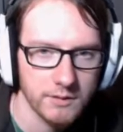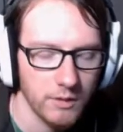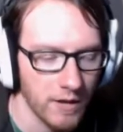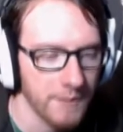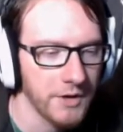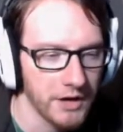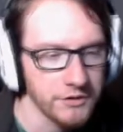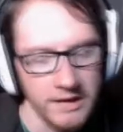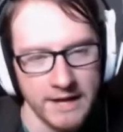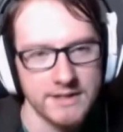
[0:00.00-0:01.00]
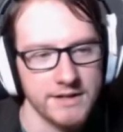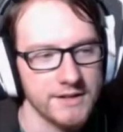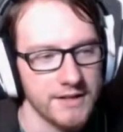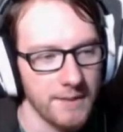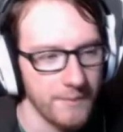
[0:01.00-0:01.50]
I'm gonna do next
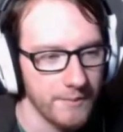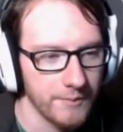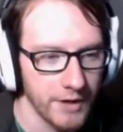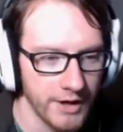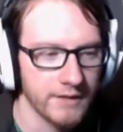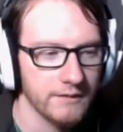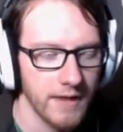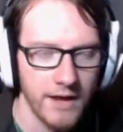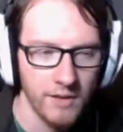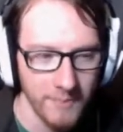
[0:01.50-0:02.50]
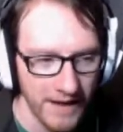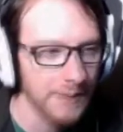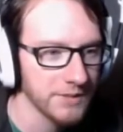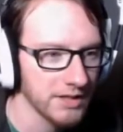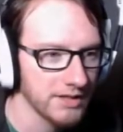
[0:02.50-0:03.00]
is I'm gonna head on back
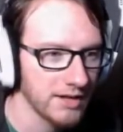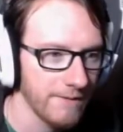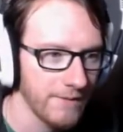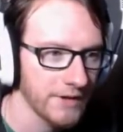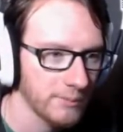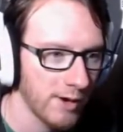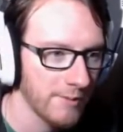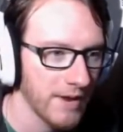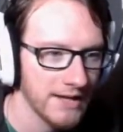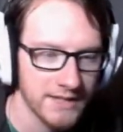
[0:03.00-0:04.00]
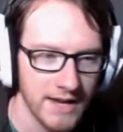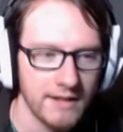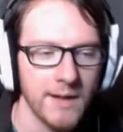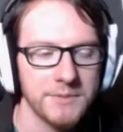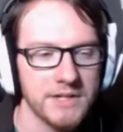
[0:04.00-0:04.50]
up to the surface where my
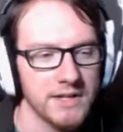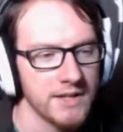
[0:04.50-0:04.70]
Cyclops is,